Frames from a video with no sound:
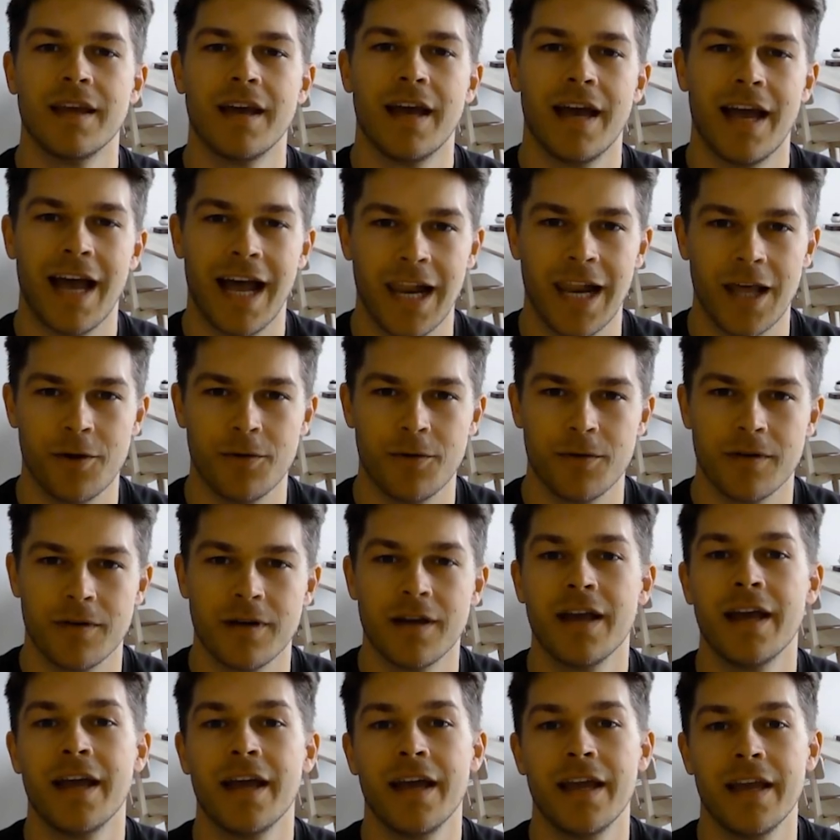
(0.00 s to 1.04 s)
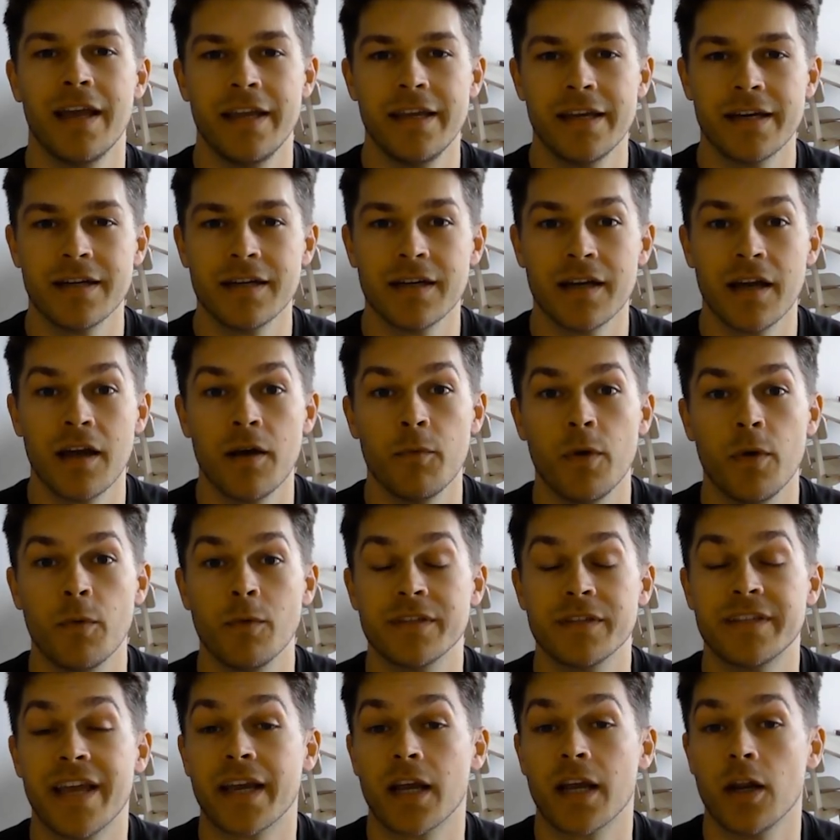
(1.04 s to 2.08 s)
Hello. Here we will
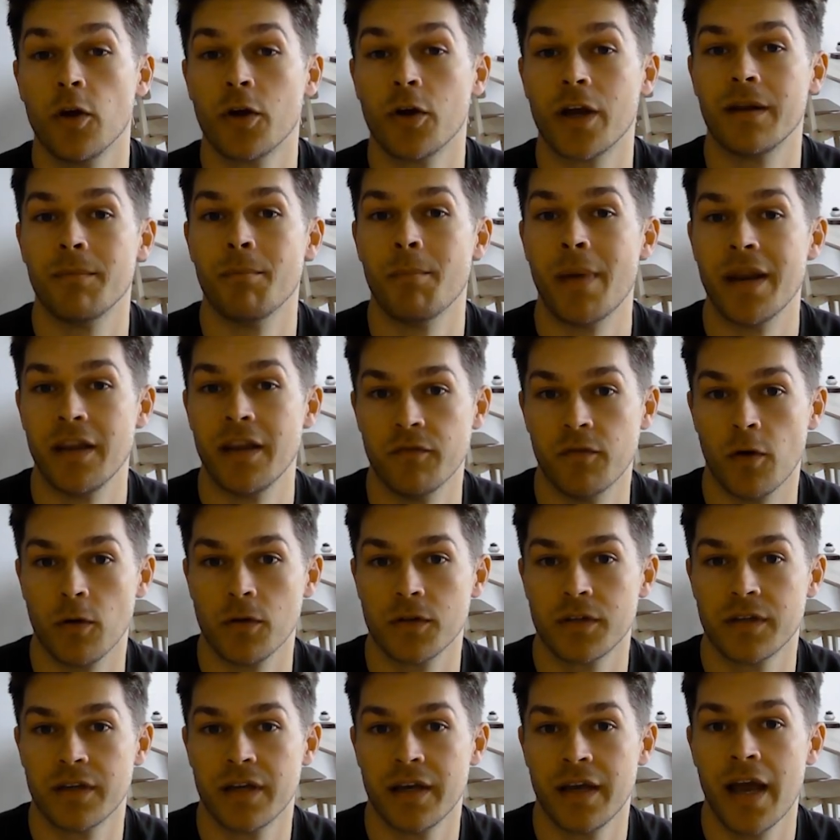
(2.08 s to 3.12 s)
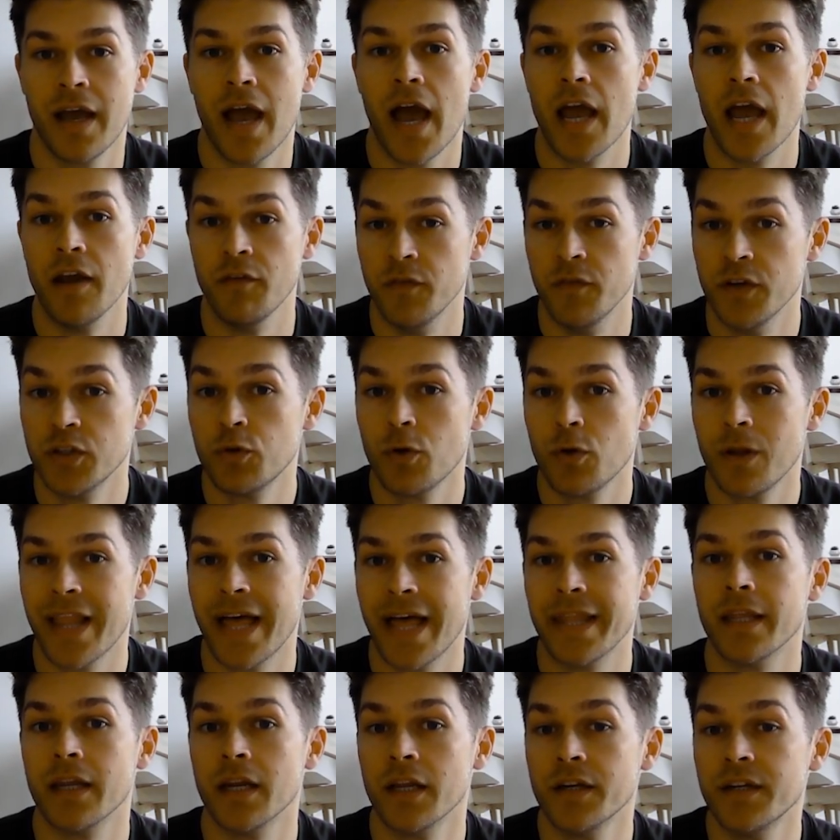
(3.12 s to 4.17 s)
take a look at ManiVault, a visual
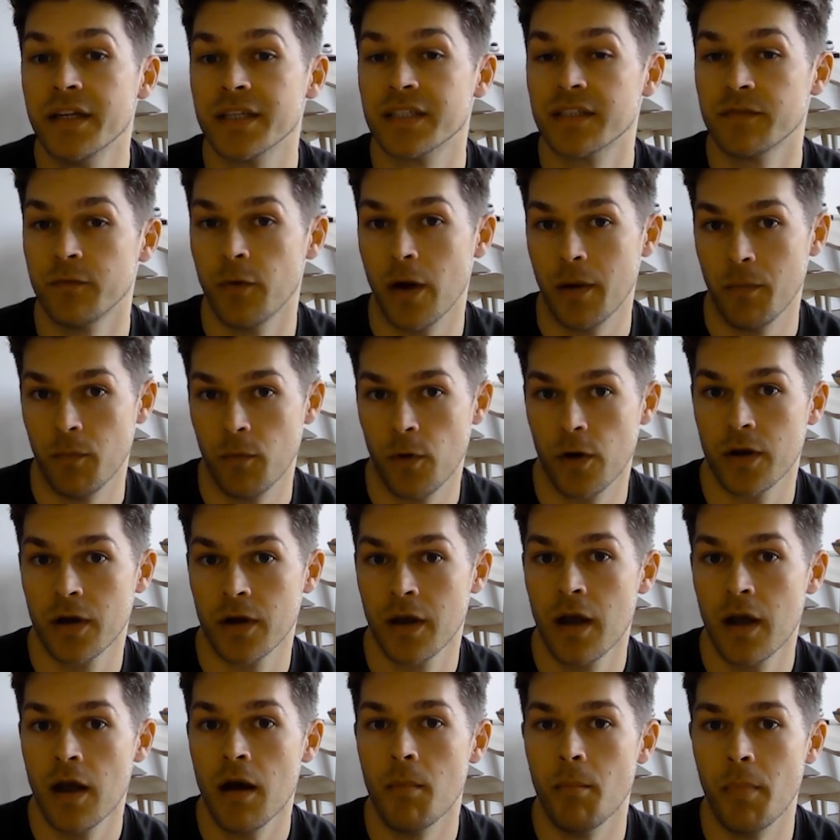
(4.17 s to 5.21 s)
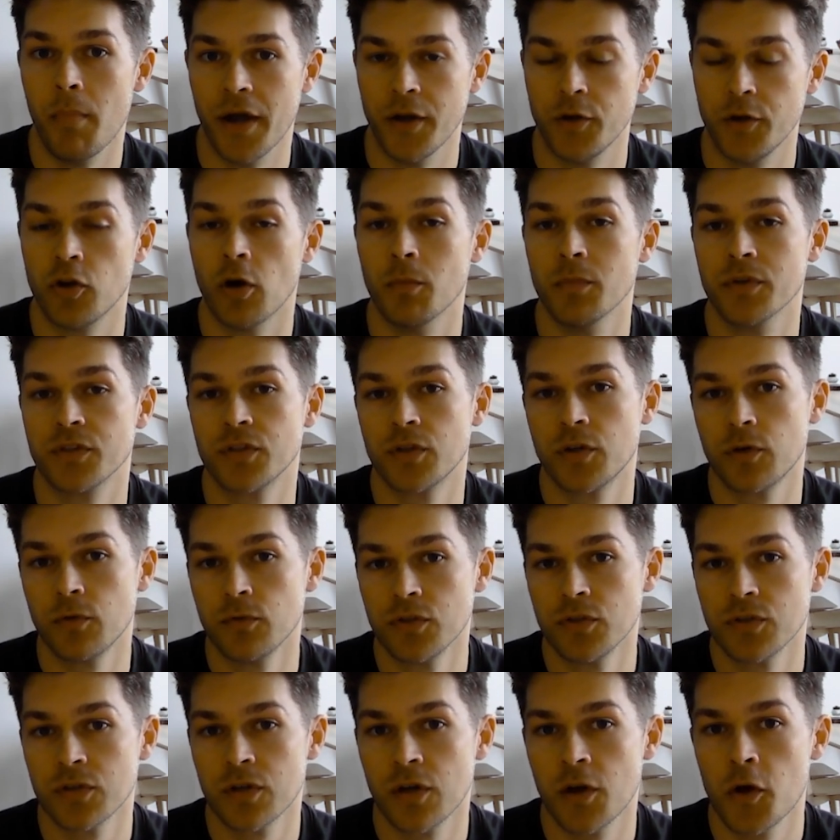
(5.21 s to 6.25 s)
analytics framework by Thomas
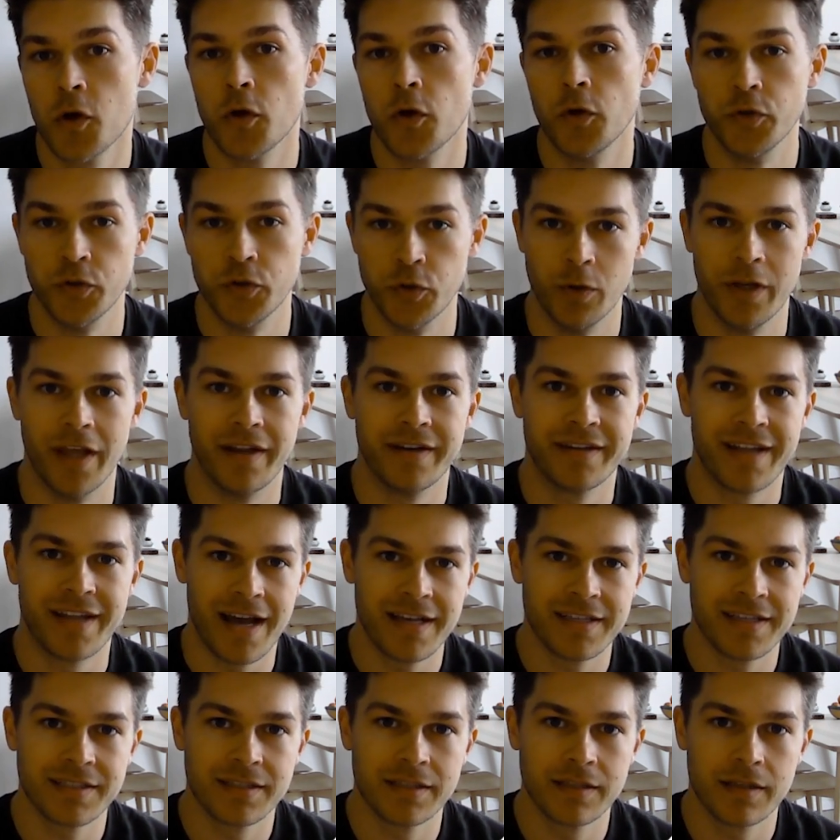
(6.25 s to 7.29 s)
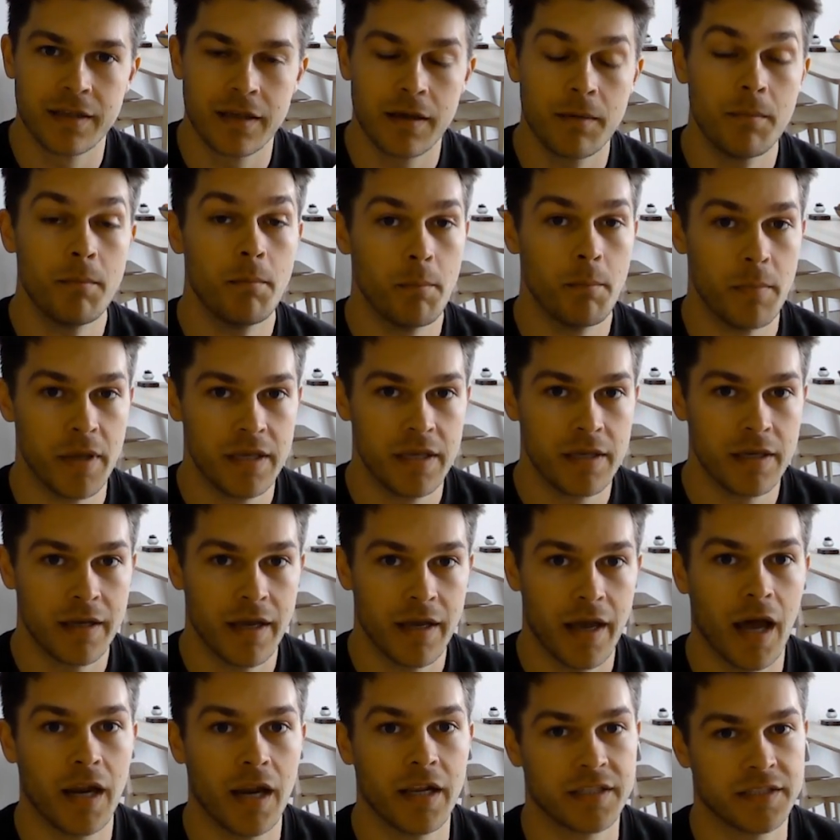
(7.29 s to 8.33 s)
Kroes, Julian Thijssen, me,
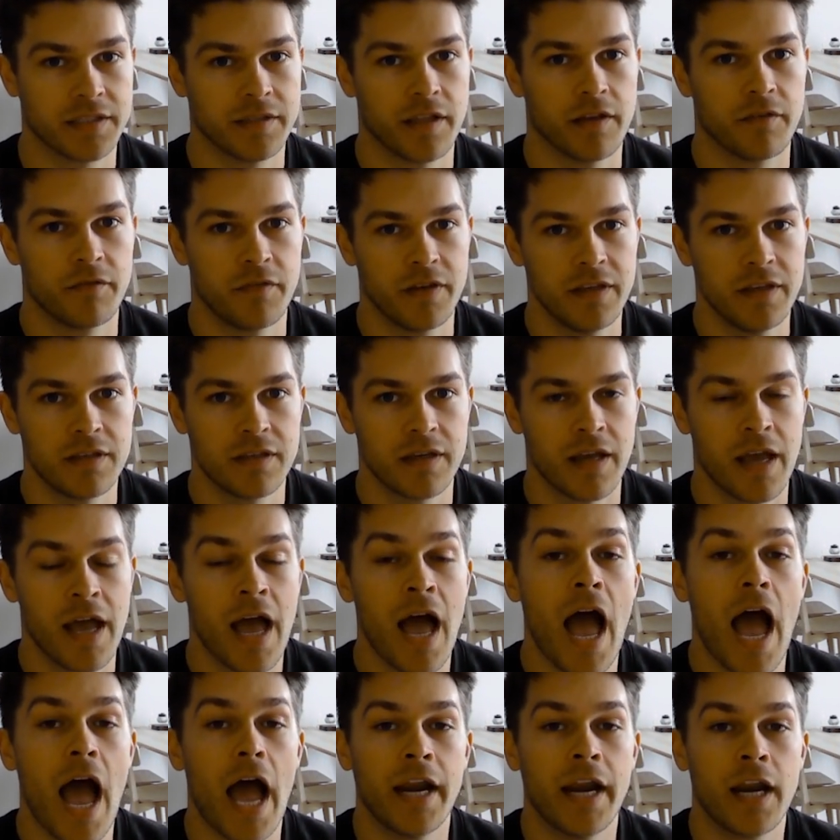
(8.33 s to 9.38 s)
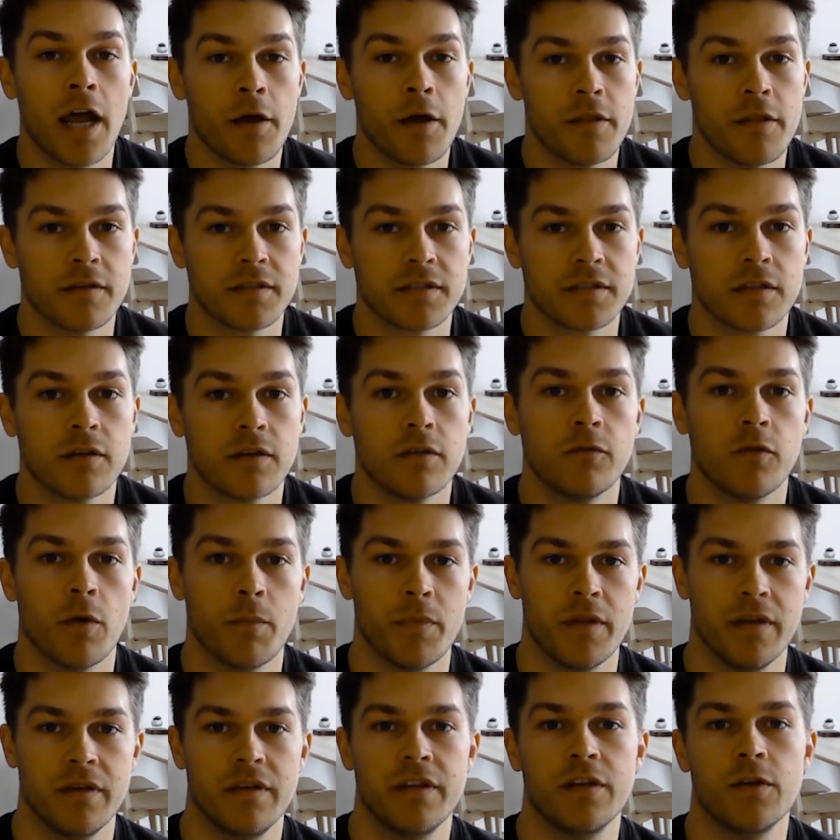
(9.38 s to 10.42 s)
Alexander Vieth, and others from
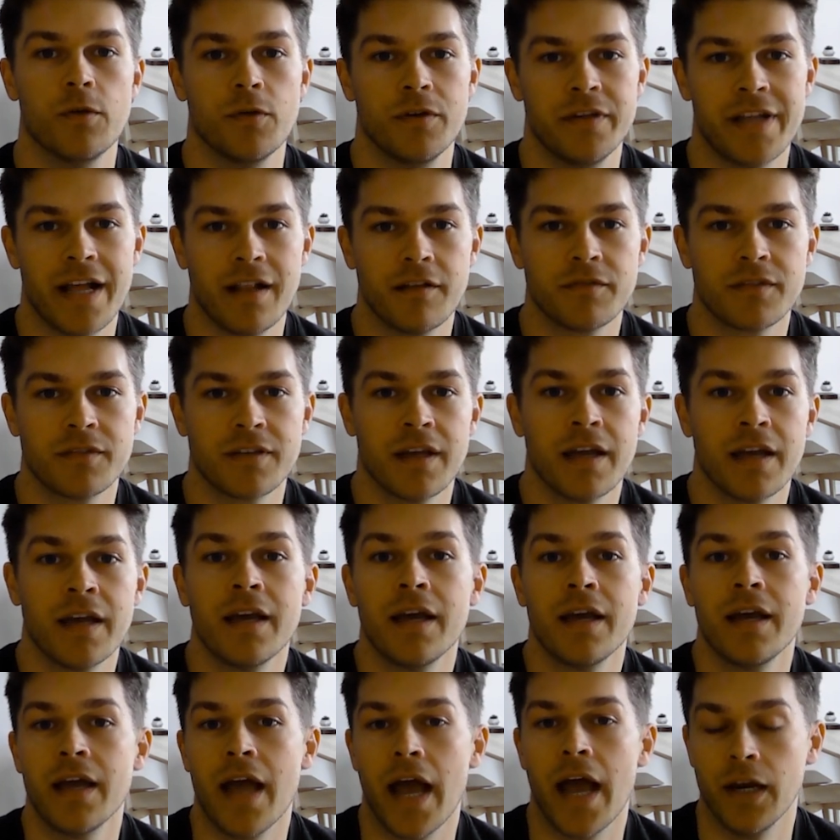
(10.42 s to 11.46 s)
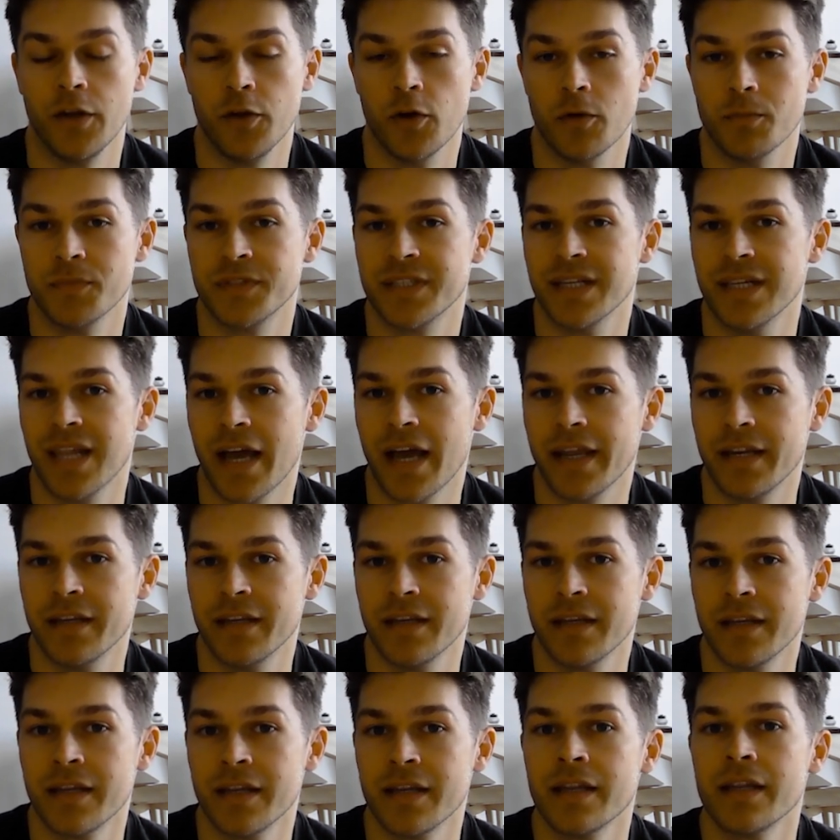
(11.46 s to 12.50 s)
the TU Delft, LUMC Leiden,
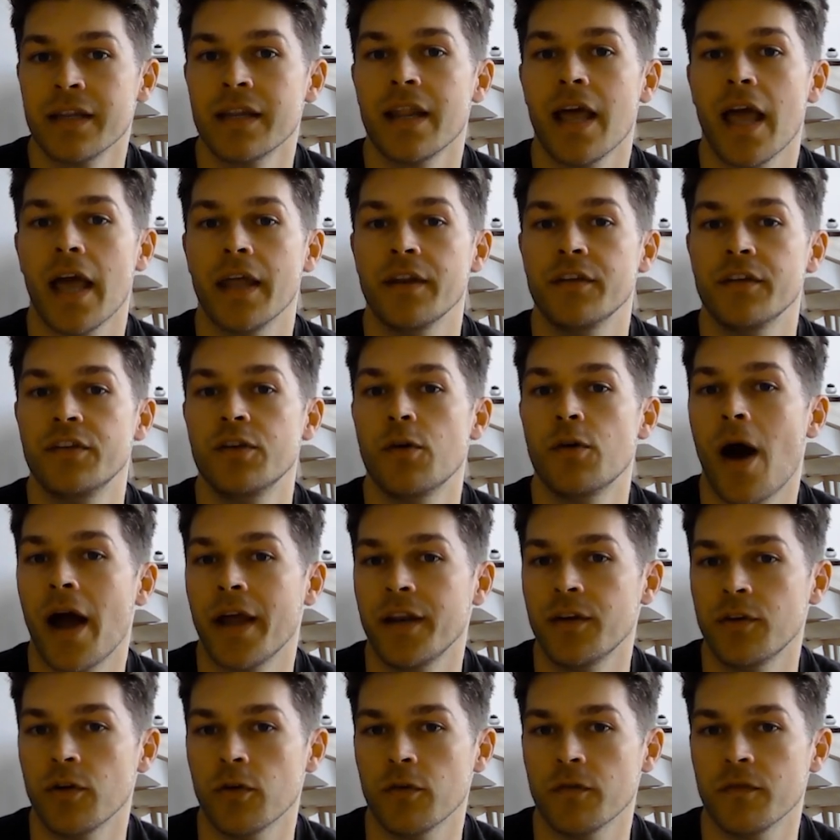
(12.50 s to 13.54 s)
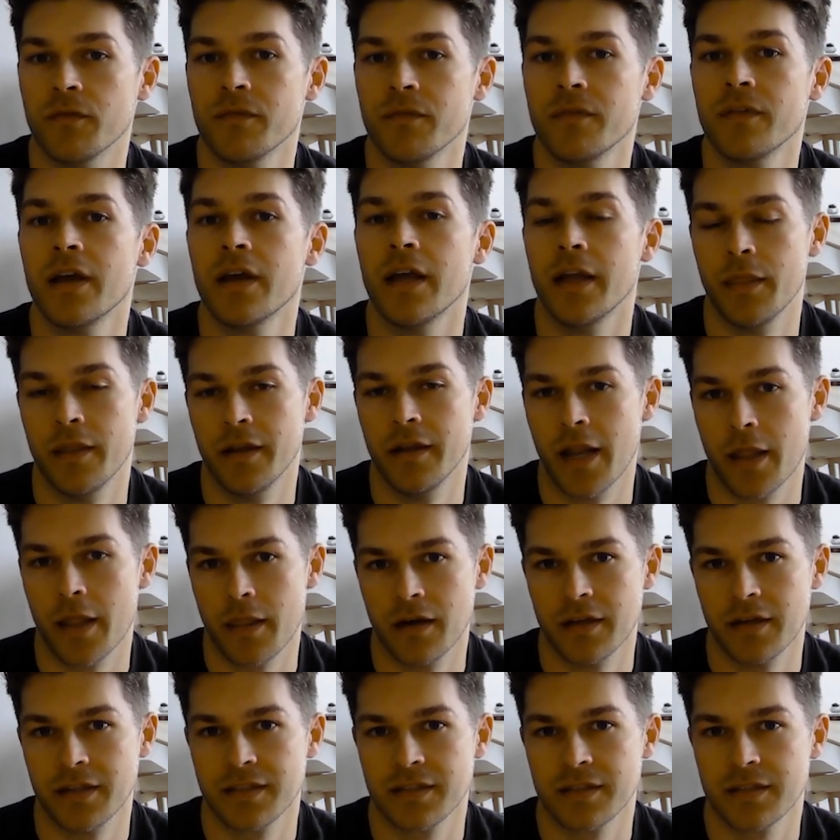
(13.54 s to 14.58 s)
and TU Eindhoven in the
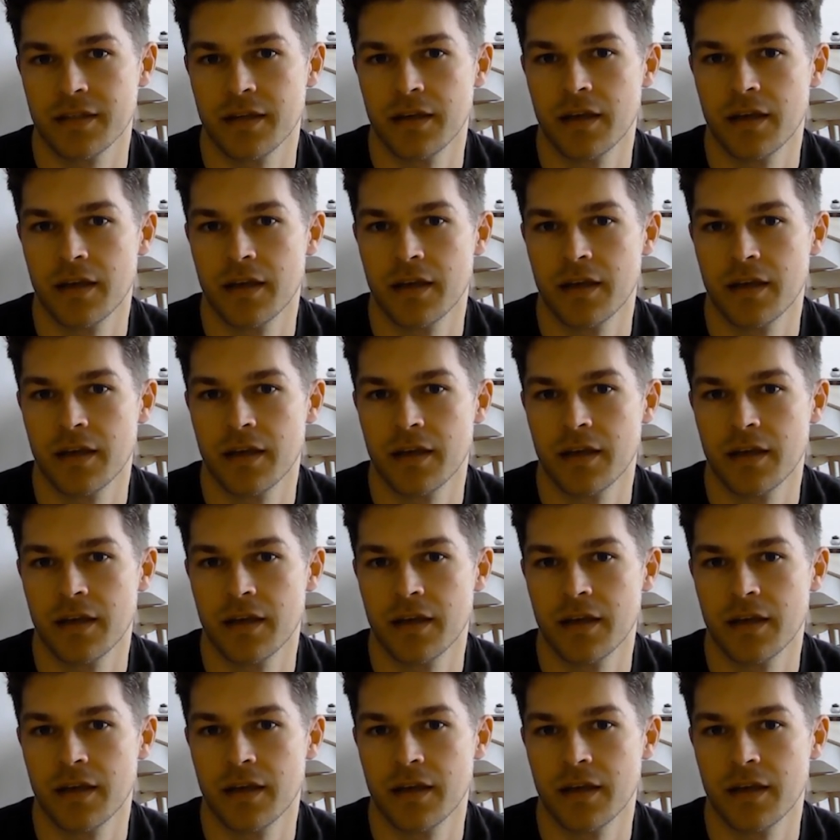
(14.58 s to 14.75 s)
Netherlands.